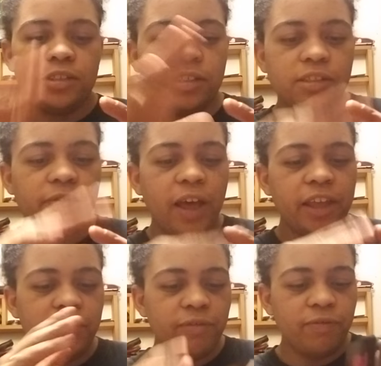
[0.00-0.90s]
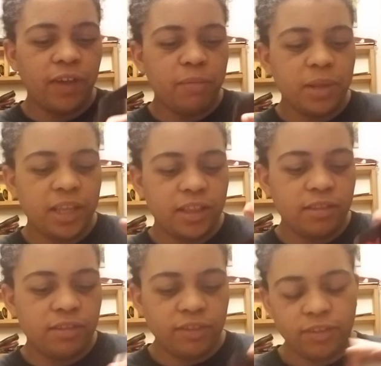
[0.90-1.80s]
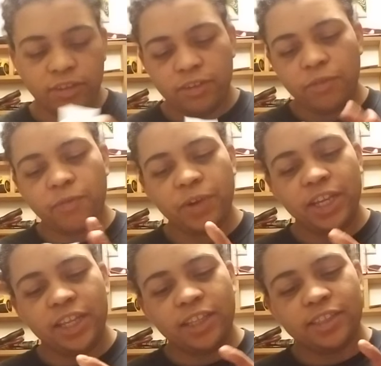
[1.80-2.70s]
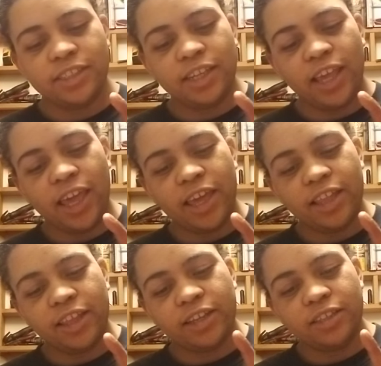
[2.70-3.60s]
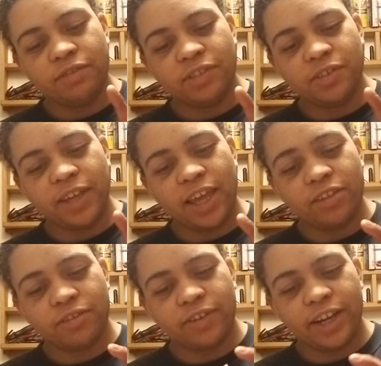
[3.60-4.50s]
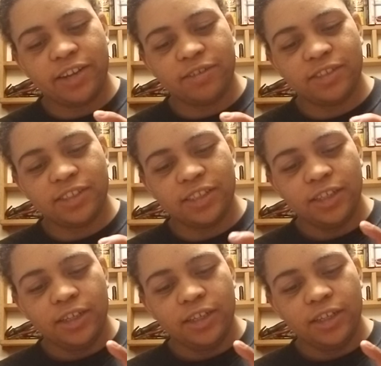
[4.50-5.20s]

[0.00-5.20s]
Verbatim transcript: Divine Feminines reading today, collective. So gather round.